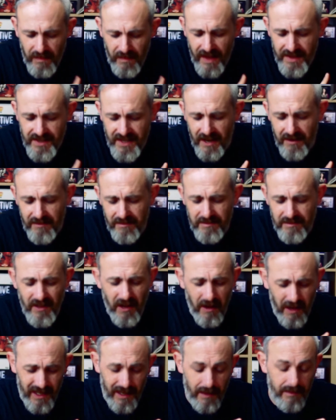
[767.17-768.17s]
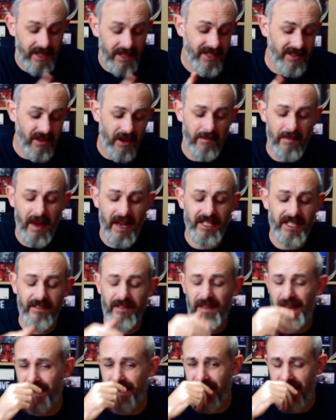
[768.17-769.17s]
So there's not a
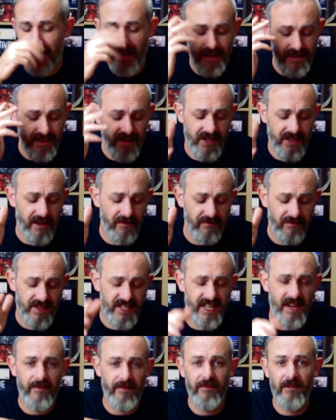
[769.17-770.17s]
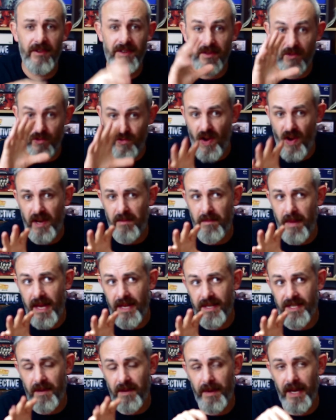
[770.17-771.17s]
massive amount here. I'll just go skip through it. So Dragon
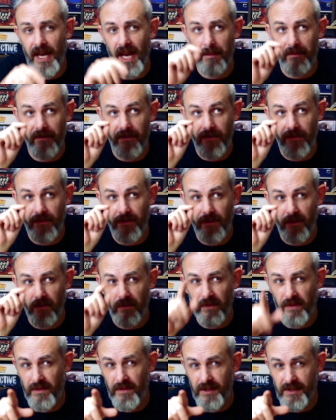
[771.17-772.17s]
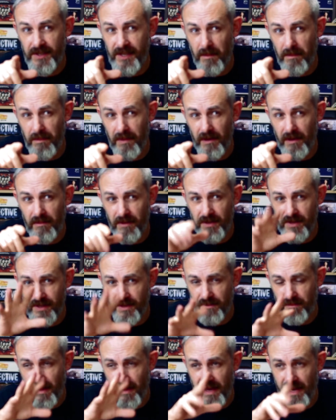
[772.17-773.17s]
Meat is coming up 4th of December, which
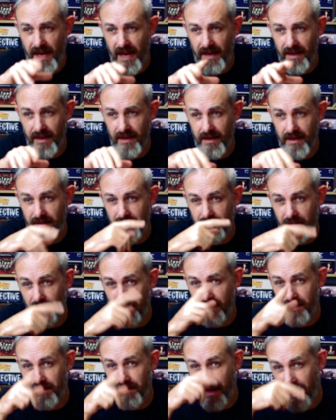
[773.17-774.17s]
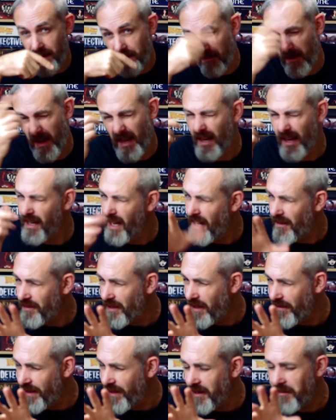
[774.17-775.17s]
is the weekend, not this weekend, the weekend
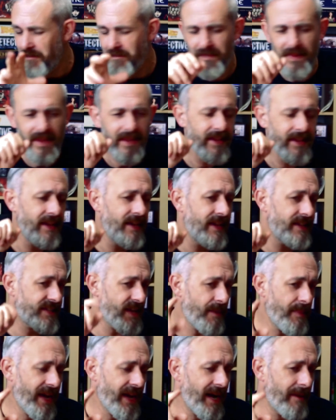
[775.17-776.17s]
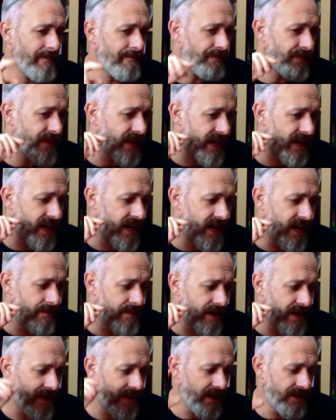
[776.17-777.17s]
after, I feel. It's coming up
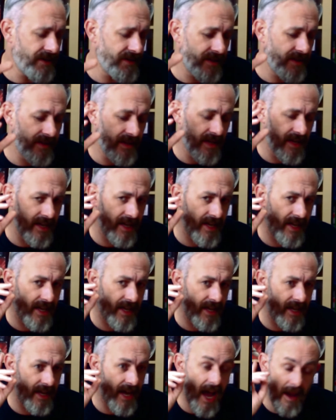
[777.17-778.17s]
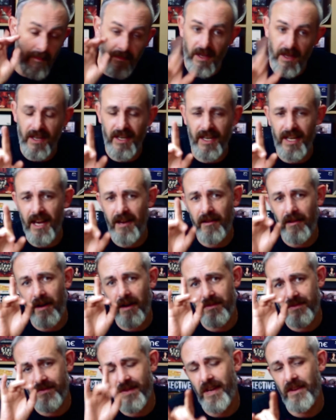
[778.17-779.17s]
in London. I am not going to go.
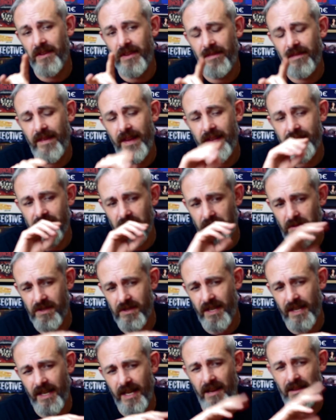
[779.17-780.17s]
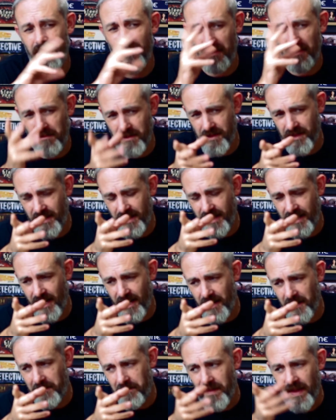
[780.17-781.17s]
I was really on the fence. I was going to go, then I wasn't going to
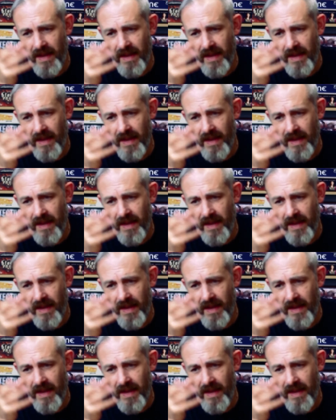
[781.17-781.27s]
go.